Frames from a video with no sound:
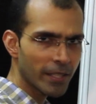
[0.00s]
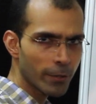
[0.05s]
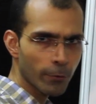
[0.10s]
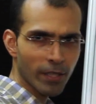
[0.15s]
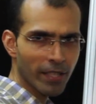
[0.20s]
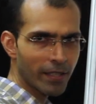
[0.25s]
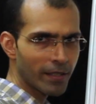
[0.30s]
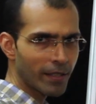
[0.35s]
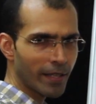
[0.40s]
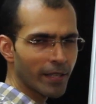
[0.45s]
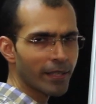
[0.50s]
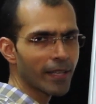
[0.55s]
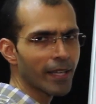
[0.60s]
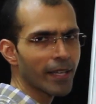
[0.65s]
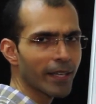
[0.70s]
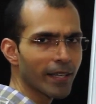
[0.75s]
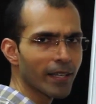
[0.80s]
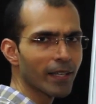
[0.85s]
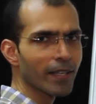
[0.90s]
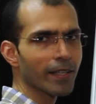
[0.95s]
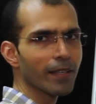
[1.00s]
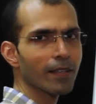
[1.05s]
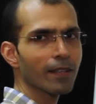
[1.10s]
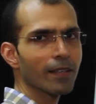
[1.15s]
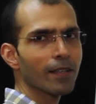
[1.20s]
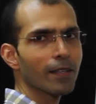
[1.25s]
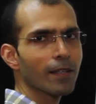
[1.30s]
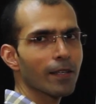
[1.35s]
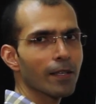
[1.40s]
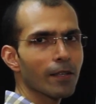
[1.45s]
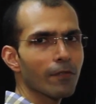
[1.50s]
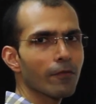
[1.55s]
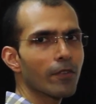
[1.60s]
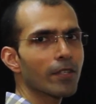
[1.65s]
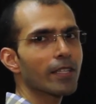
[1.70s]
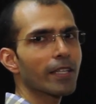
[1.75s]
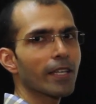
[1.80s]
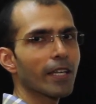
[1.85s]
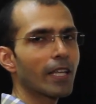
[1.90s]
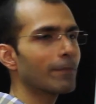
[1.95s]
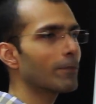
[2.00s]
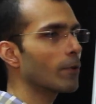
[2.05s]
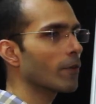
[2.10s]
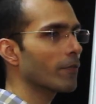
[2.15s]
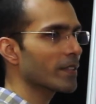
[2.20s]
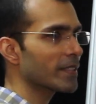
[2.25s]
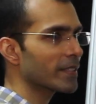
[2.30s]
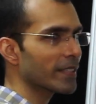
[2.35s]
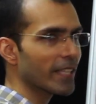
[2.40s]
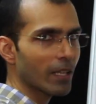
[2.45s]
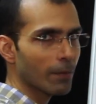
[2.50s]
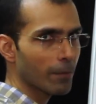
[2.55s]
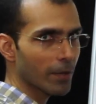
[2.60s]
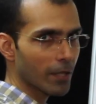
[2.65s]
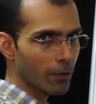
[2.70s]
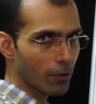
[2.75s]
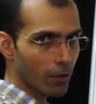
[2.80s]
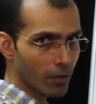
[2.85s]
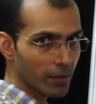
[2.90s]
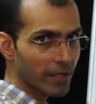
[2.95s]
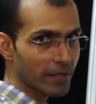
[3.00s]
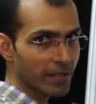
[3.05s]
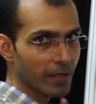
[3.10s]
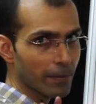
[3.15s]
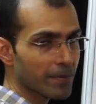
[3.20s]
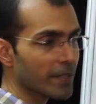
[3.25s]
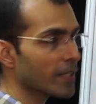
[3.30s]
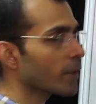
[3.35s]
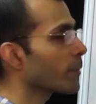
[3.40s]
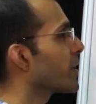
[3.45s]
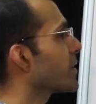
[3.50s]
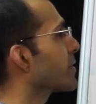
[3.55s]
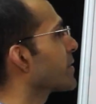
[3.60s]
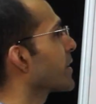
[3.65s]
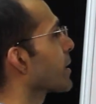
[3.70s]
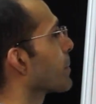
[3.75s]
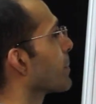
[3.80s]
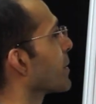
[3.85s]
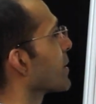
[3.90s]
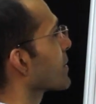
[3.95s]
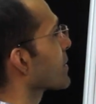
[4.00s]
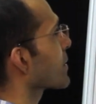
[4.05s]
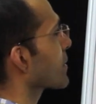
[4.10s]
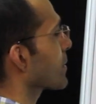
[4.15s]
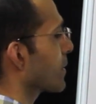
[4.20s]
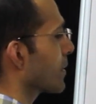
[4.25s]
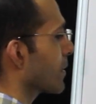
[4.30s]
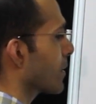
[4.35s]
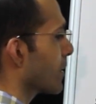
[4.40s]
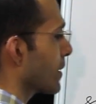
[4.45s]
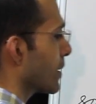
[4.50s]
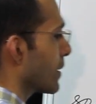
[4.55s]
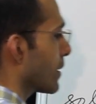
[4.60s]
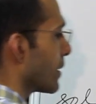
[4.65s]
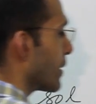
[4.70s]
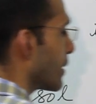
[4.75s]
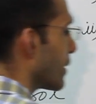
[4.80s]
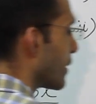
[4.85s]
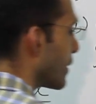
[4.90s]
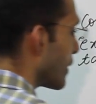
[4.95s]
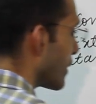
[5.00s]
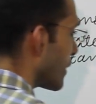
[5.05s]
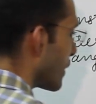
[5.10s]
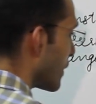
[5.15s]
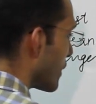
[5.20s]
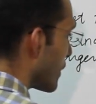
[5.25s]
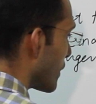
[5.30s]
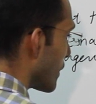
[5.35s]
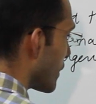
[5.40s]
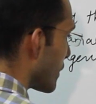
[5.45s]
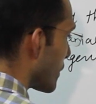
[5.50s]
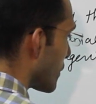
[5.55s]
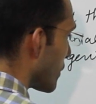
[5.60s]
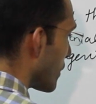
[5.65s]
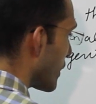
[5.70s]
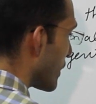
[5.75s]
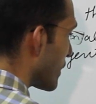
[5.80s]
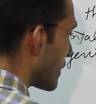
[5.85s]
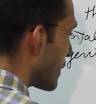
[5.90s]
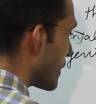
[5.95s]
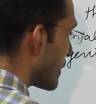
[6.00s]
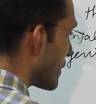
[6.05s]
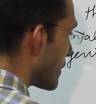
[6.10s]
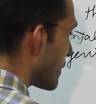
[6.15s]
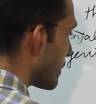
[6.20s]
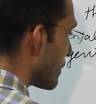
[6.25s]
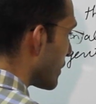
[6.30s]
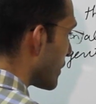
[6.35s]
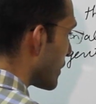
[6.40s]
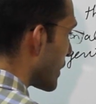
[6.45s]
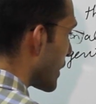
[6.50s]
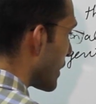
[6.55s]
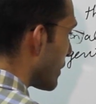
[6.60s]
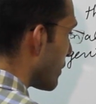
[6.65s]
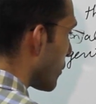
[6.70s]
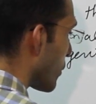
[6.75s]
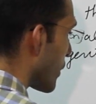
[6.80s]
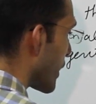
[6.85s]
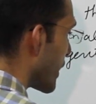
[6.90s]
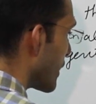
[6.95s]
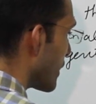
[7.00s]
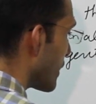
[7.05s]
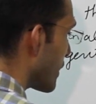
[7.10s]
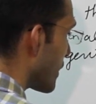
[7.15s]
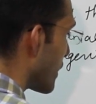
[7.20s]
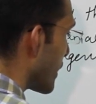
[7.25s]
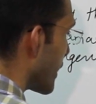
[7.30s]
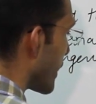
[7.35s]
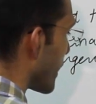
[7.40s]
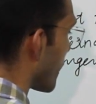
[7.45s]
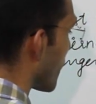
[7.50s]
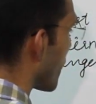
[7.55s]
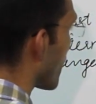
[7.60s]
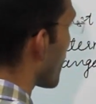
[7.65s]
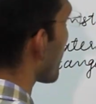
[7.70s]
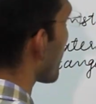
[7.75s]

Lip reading: you can take directly with the help of a scale, but not the subsequent segments. So this is say point C,